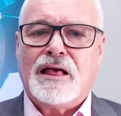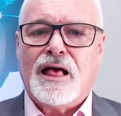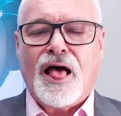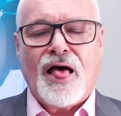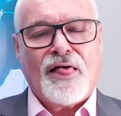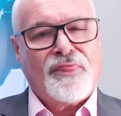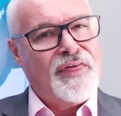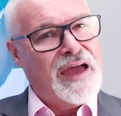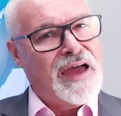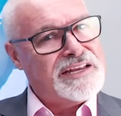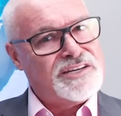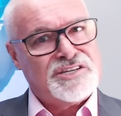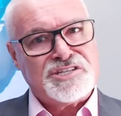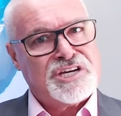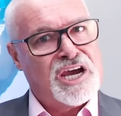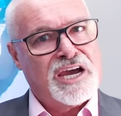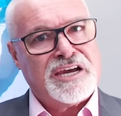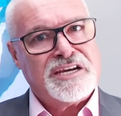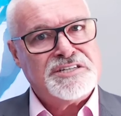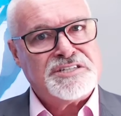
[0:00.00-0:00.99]
That
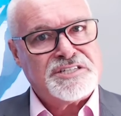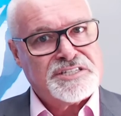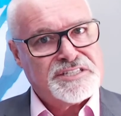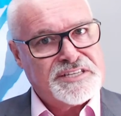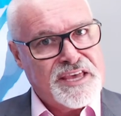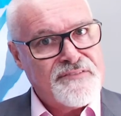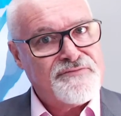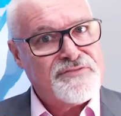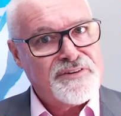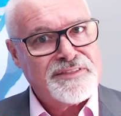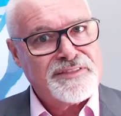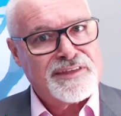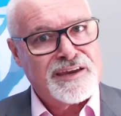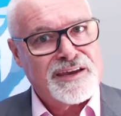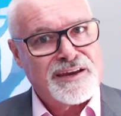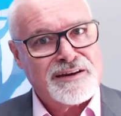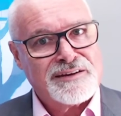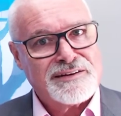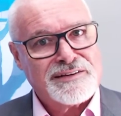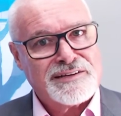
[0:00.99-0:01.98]
changes
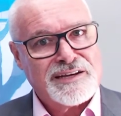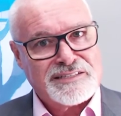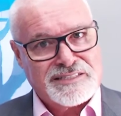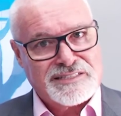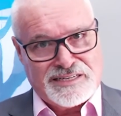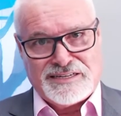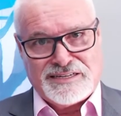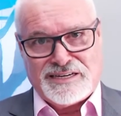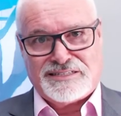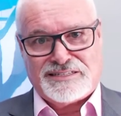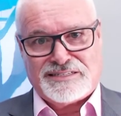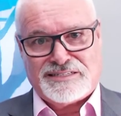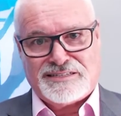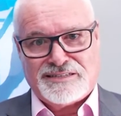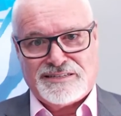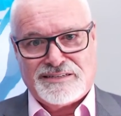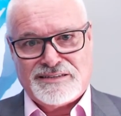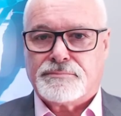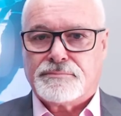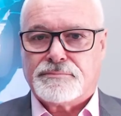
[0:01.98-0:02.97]
everything, doesn't it?"
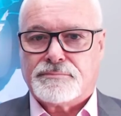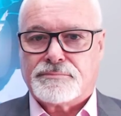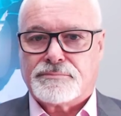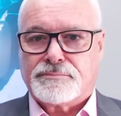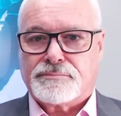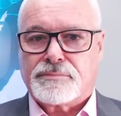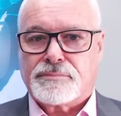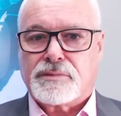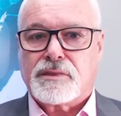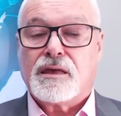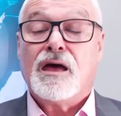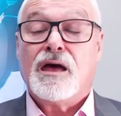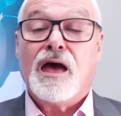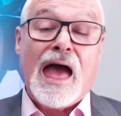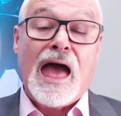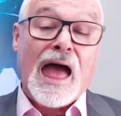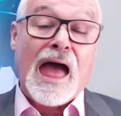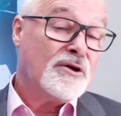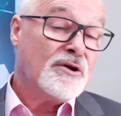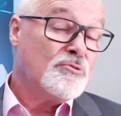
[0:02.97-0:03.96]

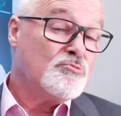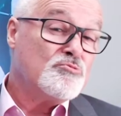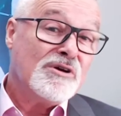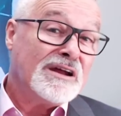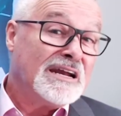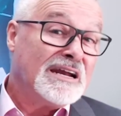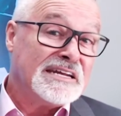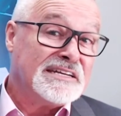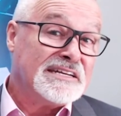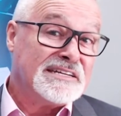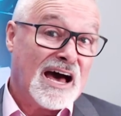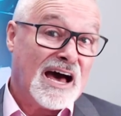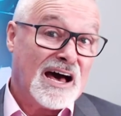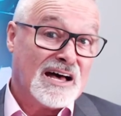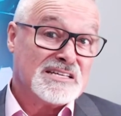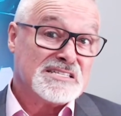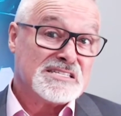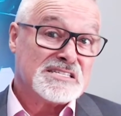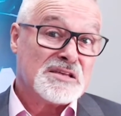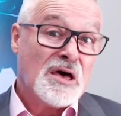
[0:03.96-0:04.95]
And it really
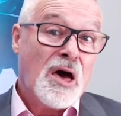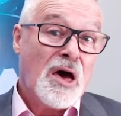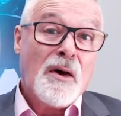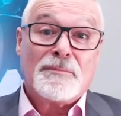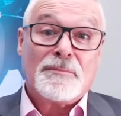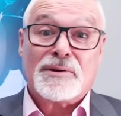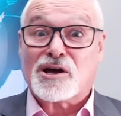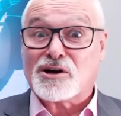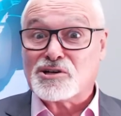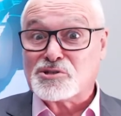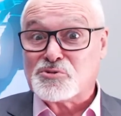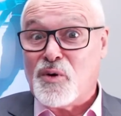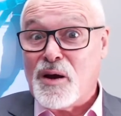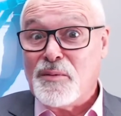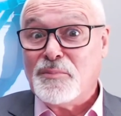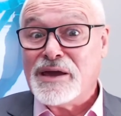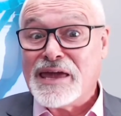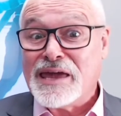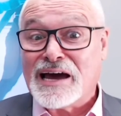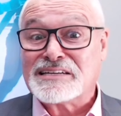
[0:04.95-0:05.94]
does, because when
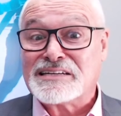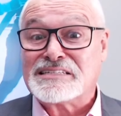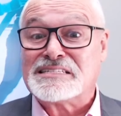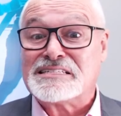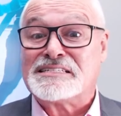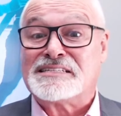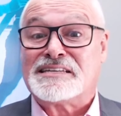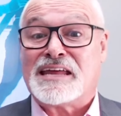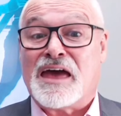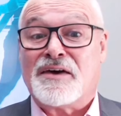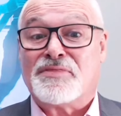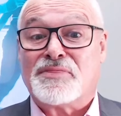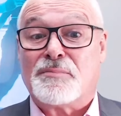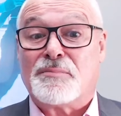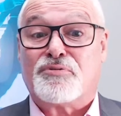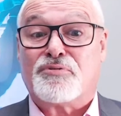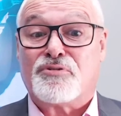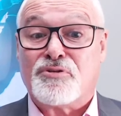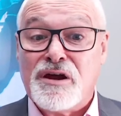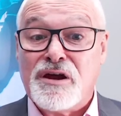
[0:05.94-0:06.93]
we understand the
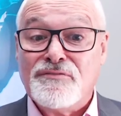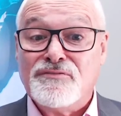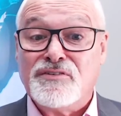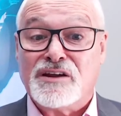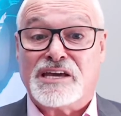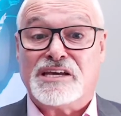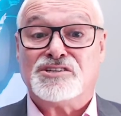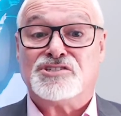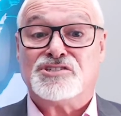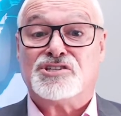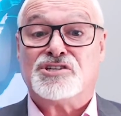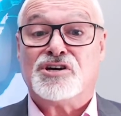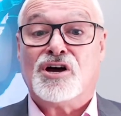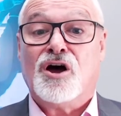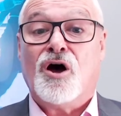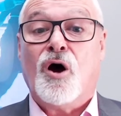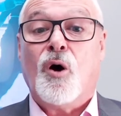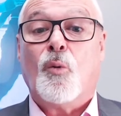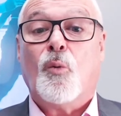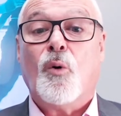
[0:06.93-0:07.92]
privilege,
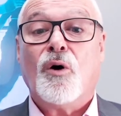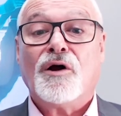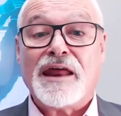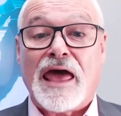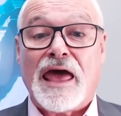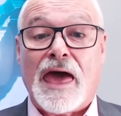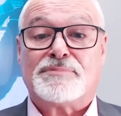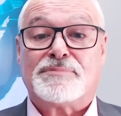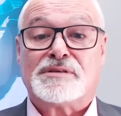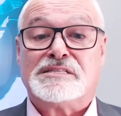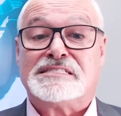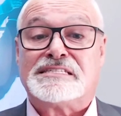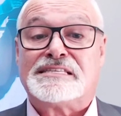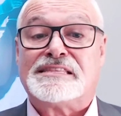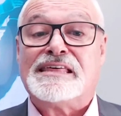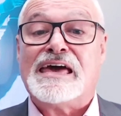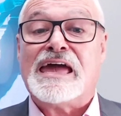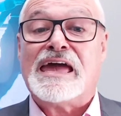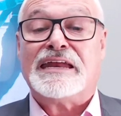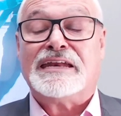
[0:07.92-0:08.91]
what happens
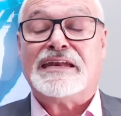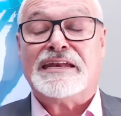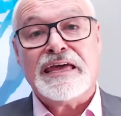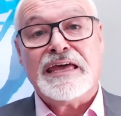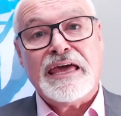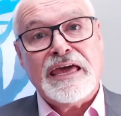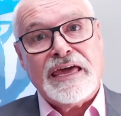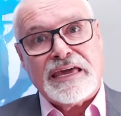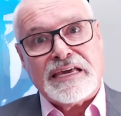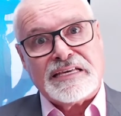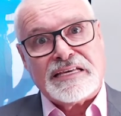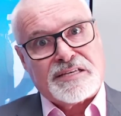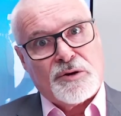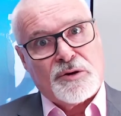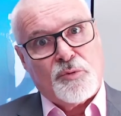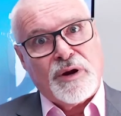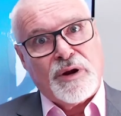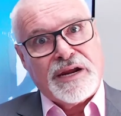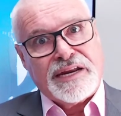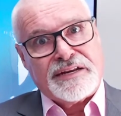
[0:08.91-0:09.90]
then is that
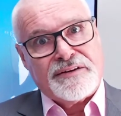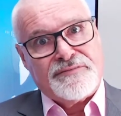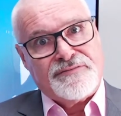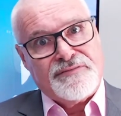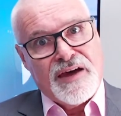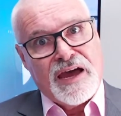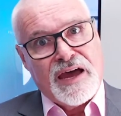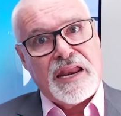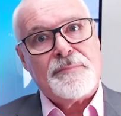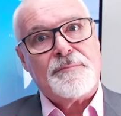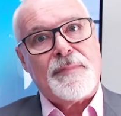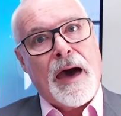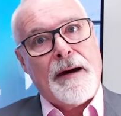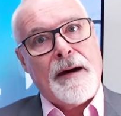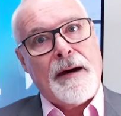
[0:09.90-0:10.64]
we develop a